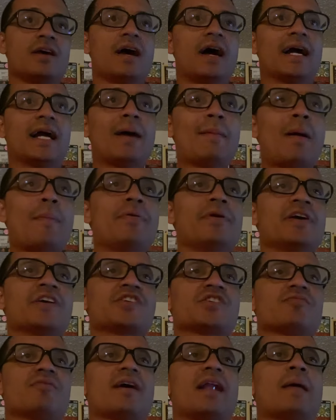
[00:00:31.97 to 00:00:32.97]
I got my
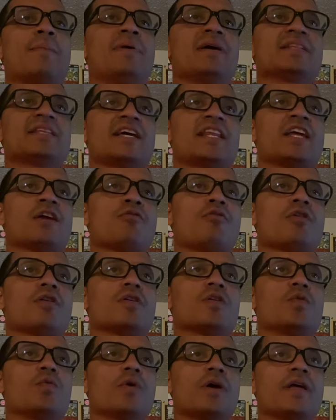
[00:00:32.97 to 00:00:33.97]
prediction right. I picked Andy
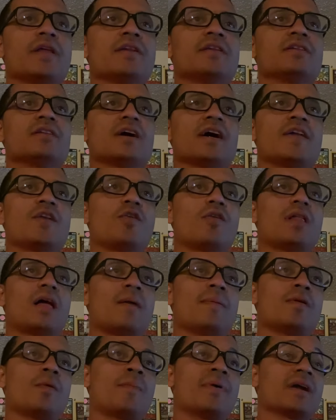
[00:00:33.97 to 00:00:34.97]
Hiraoka to win. I know a lot
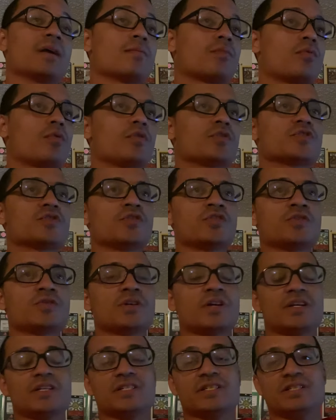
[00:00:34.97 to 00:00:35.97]
of people picking Barroso just
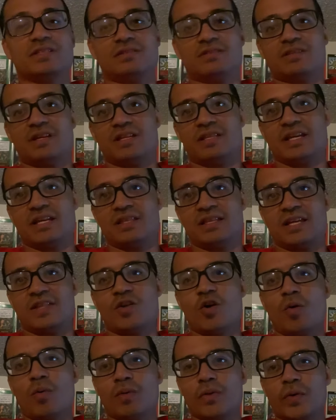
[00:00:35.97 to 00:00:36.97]
because they
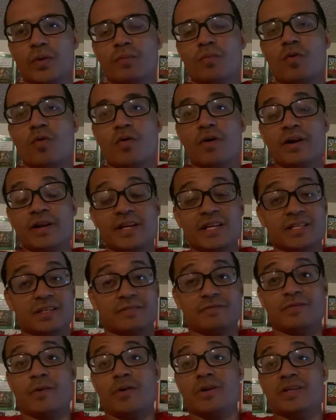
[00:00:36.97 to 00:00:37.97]
know him a little more, and he's a
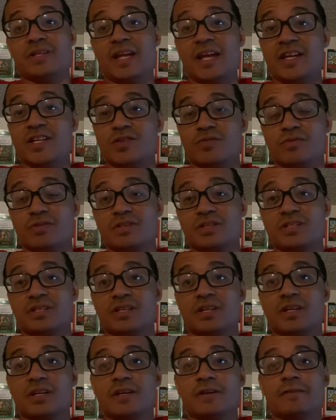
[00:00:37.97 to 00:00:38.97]
very dangerous
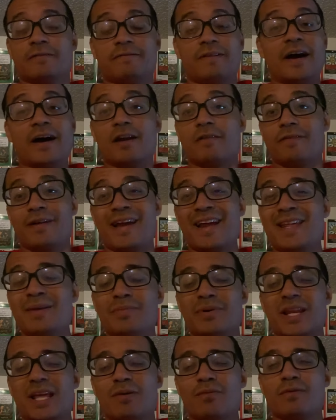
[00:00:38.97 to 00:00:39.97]
fighter for
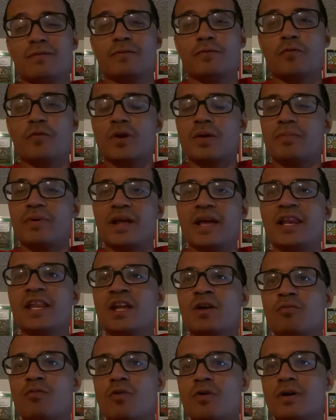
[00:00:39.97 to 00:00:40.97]
anybody at 140. But Andy
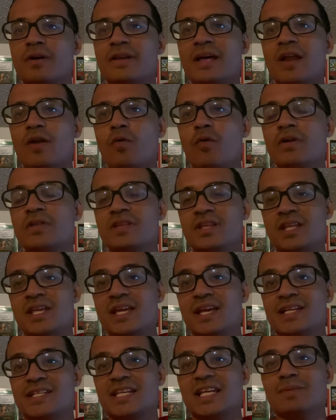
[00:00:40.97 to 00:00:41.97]
Hiraoka, not only did he
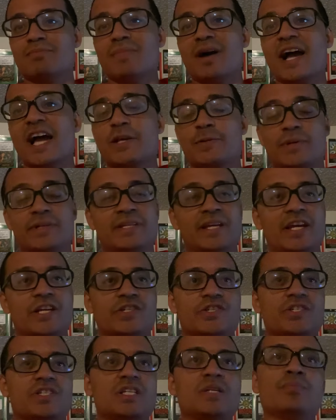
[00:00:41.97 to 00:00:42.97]
exceed my
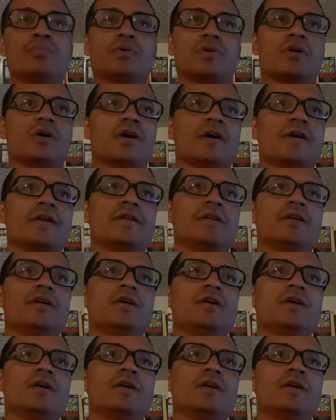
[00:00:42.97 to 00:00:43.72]
expectations, he put on,